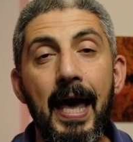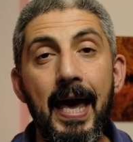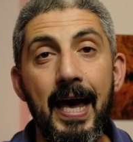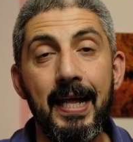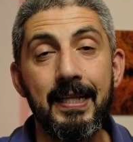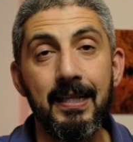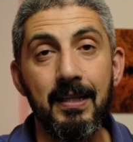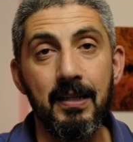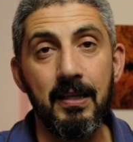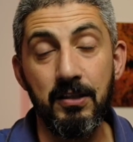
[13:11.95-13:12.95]

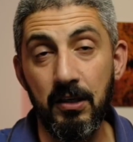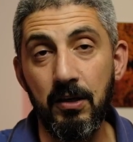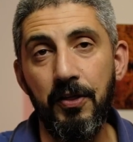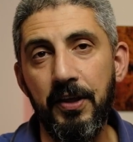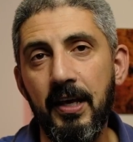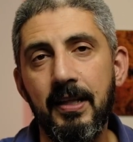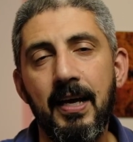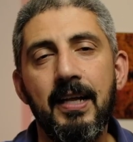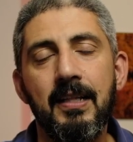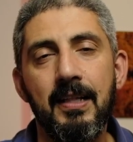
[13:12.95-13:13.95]
and there's a good thing
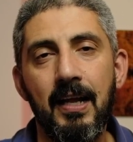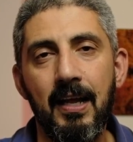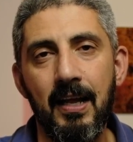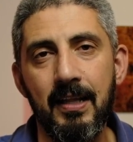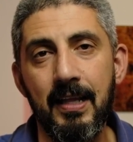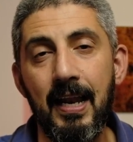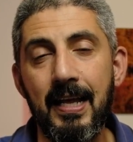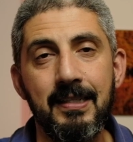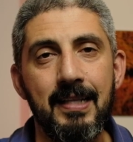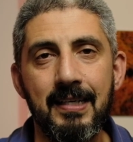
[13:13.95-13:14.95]
that the
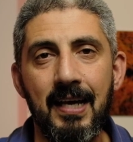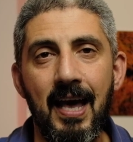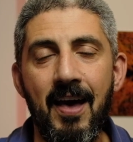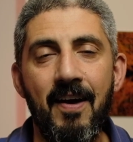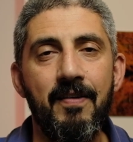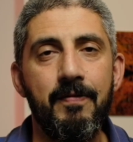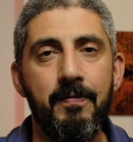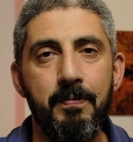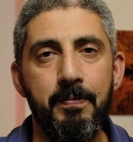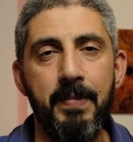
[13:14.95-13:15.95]
lens doesn't have
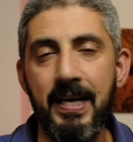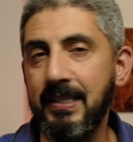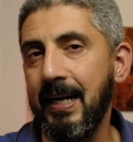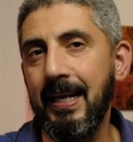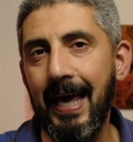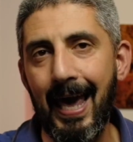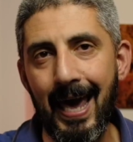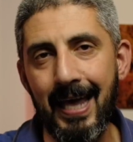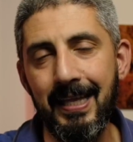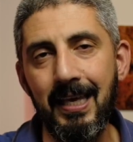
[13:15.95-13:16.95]
basically
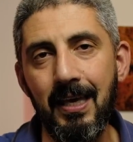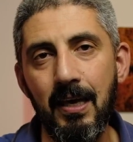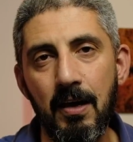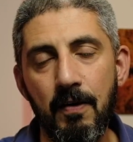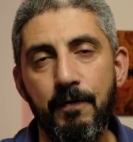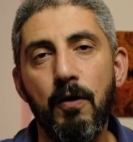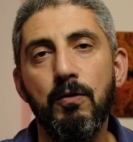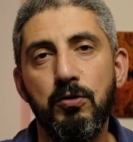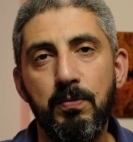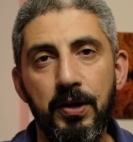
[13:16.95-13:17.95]
any
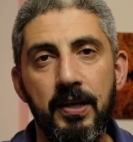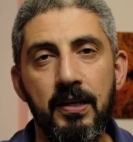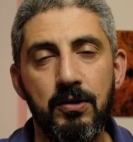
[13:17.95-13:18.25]
focus breathing,